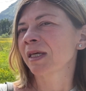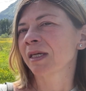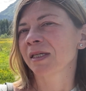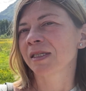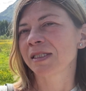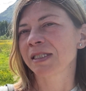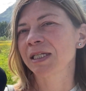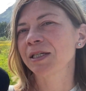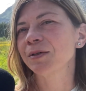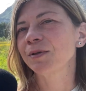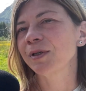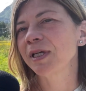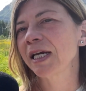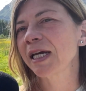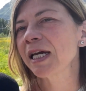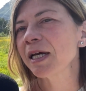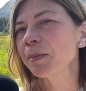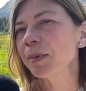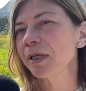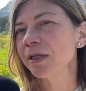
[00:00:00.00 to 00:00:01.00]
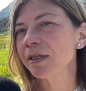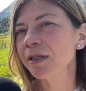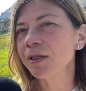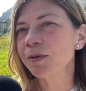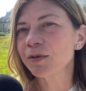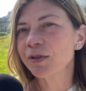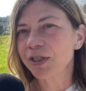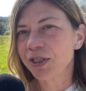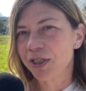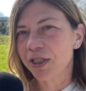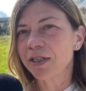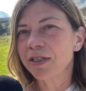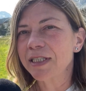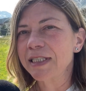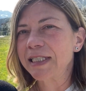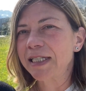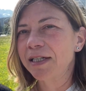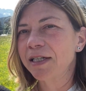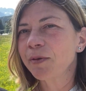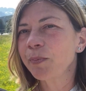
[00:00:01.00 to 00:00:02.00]
So yeah, I'm a nutritional
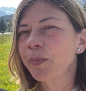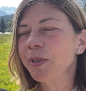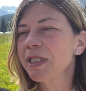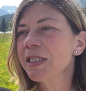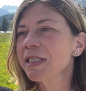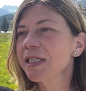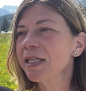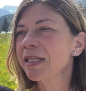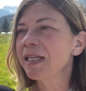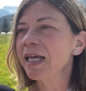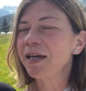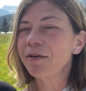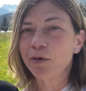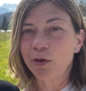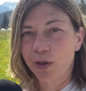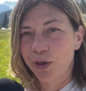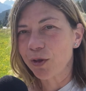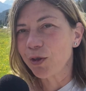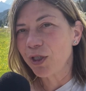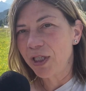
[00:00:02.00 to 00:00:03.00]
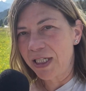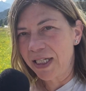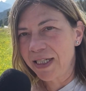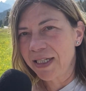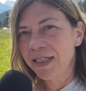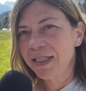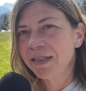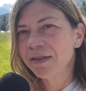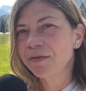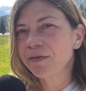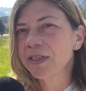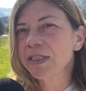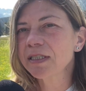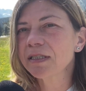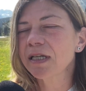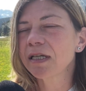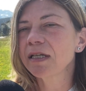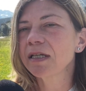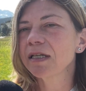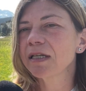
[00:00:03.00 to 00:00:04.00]
therapist, and I work online with
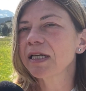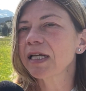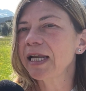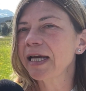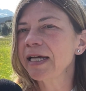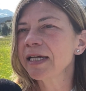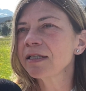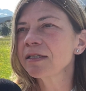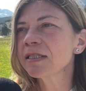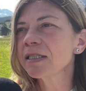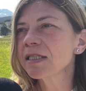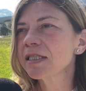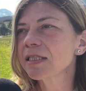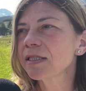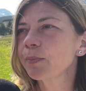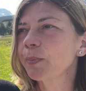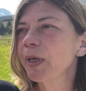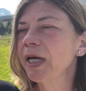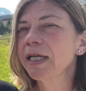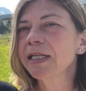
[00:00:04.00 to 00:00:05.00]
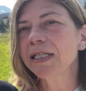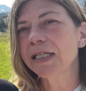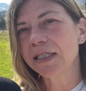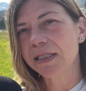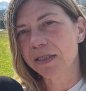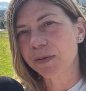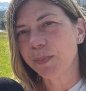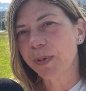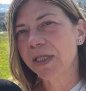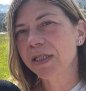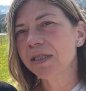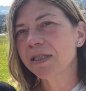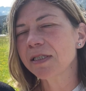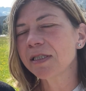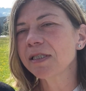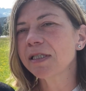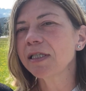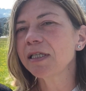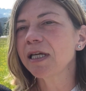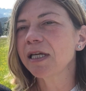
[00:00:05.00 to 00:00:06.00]
uh, clients, partly
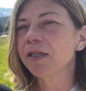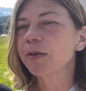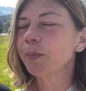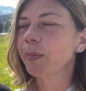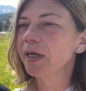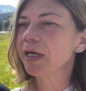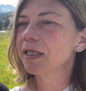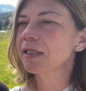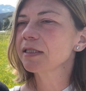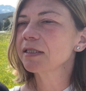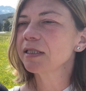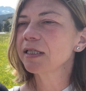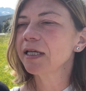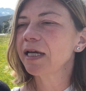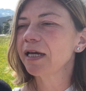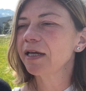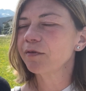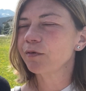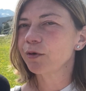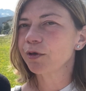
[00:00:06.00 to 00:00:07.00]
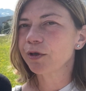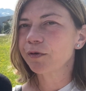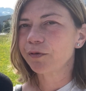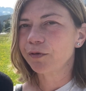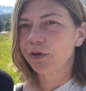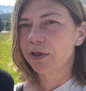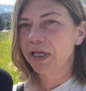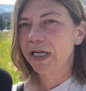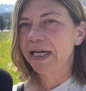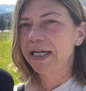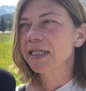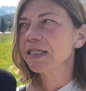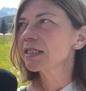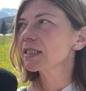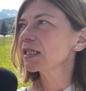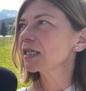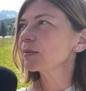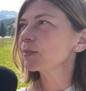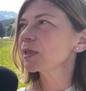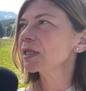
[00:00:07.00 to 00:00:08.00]
independently and partly I work for
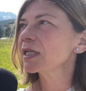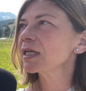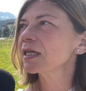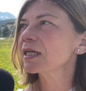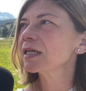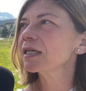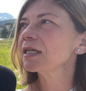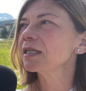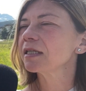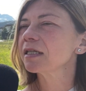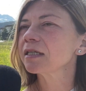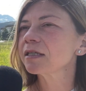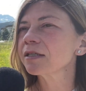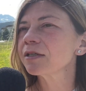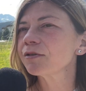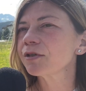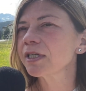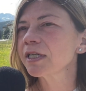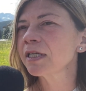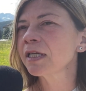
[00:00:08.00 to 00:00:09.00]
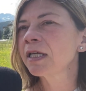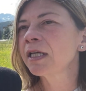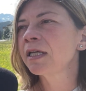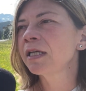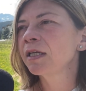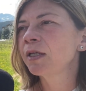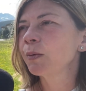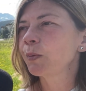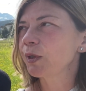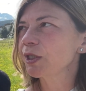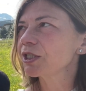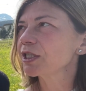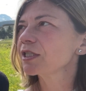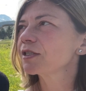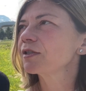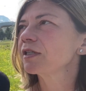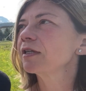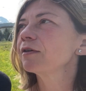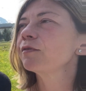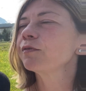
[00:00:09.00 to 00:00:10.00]
ICMNI in Hungary, which
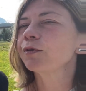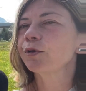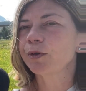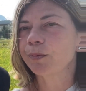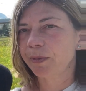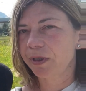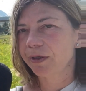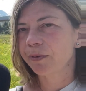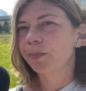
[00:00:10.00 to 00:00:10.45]
is the former